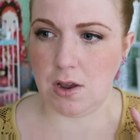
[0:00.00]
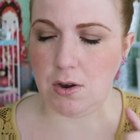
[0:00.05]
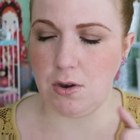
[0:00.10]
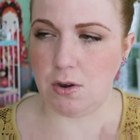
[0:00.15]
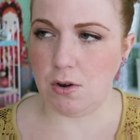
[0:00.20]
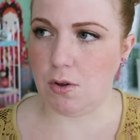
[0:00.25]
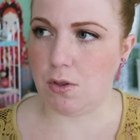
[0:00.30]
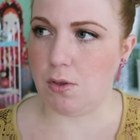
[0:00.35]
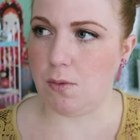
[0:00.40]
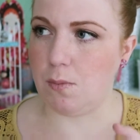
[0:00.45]

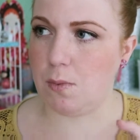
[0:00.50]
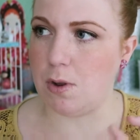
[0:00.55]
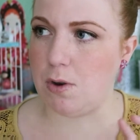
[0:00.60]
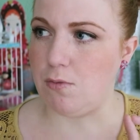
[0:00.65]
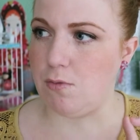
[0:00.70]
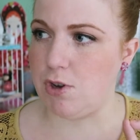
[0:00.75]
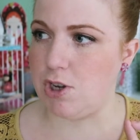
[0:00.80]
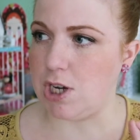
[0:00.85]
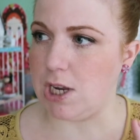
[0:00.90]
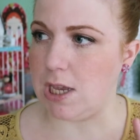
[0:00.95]
another
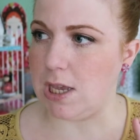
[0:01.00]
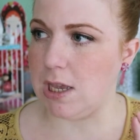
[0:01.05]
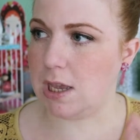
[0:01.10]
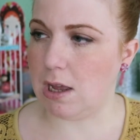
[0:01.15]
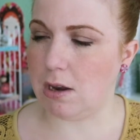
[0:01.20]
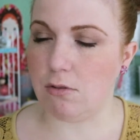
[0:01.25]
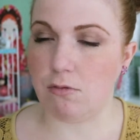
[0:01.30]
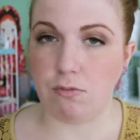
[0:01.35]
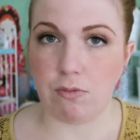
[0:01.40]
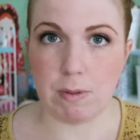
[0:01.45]
one which I
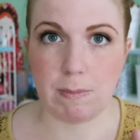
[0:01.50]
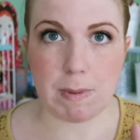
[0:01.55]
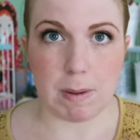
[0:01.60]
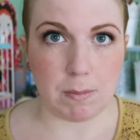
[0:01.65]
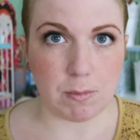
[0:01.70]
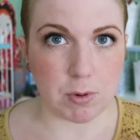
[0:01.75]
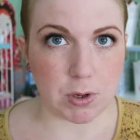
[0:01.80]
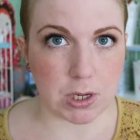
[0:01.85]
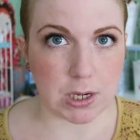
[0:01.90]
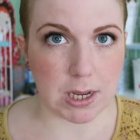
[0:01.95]
can't
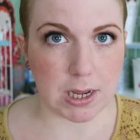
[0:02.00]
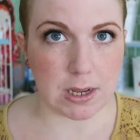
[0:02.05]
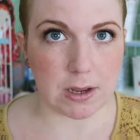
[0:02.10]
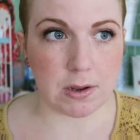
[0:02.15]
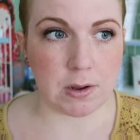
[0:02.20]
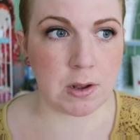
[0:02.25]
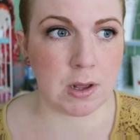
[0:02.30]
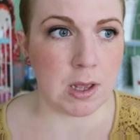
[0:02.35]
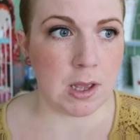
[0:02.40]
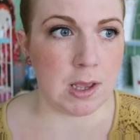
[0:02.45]
remember
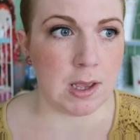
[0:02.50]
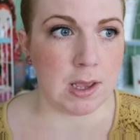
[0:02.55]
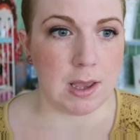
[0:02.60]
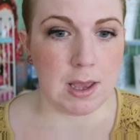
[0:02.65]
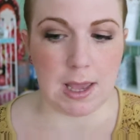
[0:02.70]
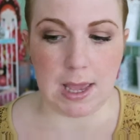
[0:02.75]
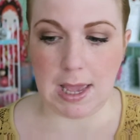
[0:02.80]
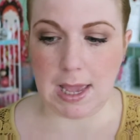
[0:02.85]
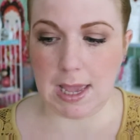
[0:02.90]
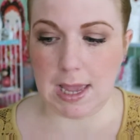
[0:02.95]
now,
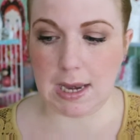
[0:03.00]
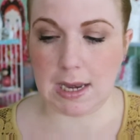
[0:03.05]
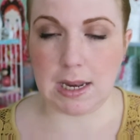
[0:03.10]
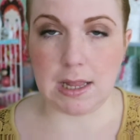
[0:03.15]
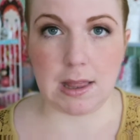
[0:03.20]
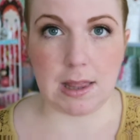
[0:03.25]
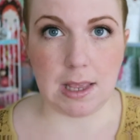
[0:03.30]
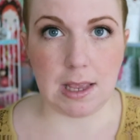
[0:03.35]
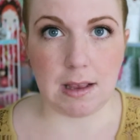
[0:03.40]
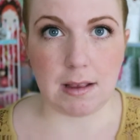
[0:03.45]
and
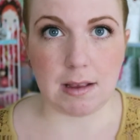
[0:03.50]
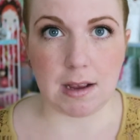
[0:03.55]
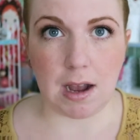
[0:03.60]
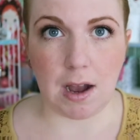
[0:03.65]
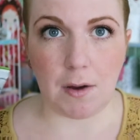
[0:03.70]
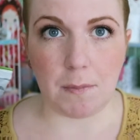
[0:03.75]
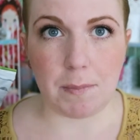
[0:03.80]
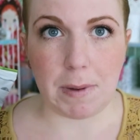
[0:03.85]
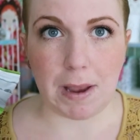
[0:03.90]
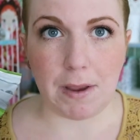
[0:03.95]
these
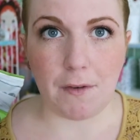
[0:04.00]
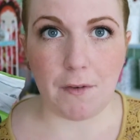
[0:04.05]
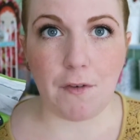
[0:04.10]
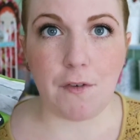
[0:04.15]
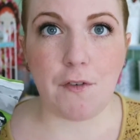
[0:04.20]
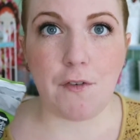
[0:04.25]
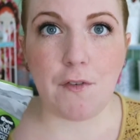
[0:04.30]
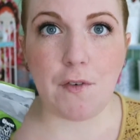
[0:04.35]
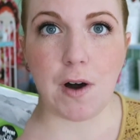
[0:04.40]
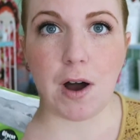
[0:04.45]
are by
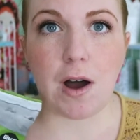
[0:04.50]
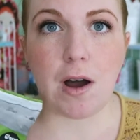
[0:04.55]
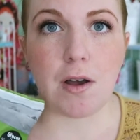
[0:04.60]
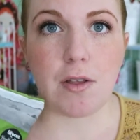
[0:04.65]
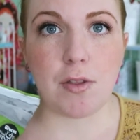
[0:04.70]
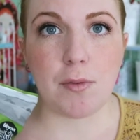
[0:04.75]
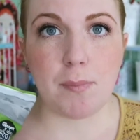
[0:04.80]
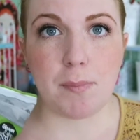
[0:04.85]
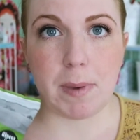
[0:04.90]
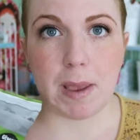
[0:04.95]

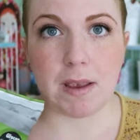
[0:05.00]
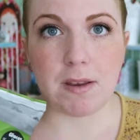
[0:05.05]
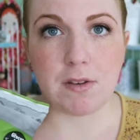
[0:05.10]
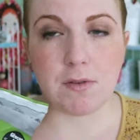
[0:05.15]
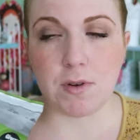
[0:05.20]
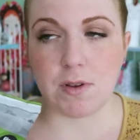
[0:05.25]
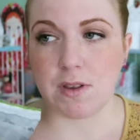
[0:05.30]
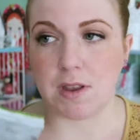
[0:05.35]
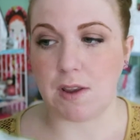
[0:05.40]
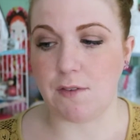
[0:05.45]
far the
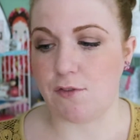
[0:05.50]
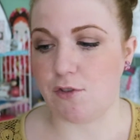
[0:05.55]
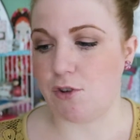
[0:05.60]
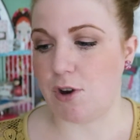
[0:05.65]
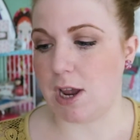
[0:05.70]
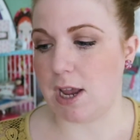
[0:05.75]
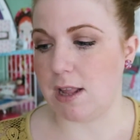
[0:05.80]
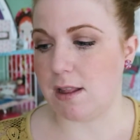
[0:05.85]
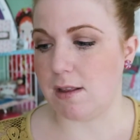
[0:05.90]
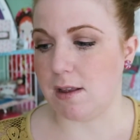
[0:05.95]
best ones I've
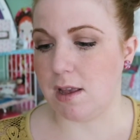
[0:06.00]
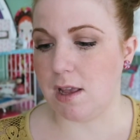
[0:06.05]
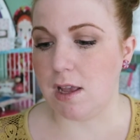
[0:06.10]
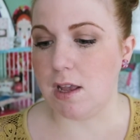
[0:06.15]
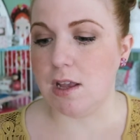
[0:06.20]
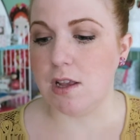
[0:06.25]
tried.